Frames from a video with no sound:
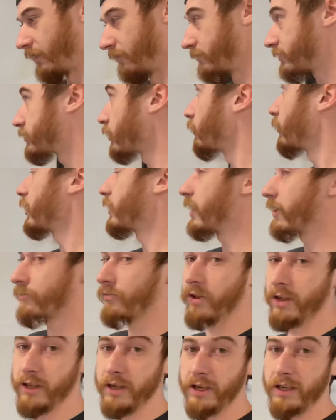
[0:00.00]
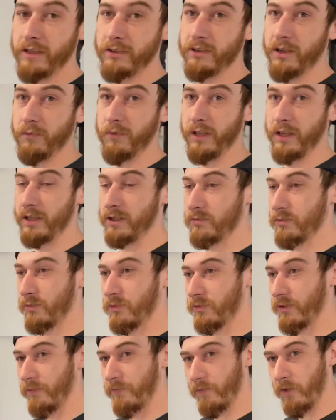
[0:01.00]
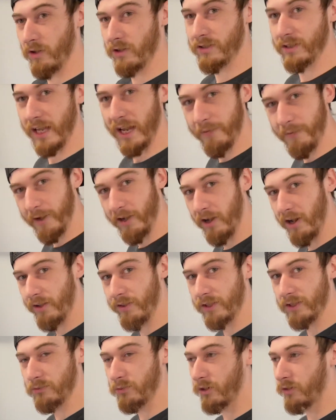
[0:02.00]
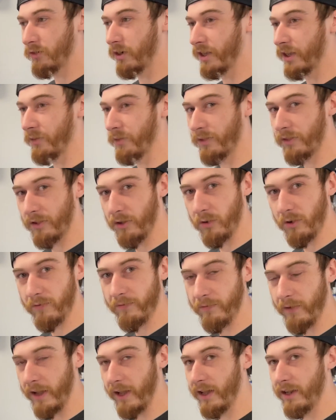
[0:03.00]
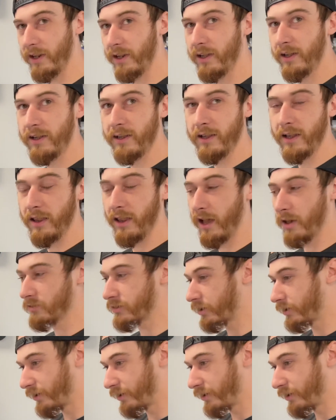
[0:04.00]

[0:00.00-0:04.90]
So we definitely needed something, because the first day we got this, we were running it without a fan. That was a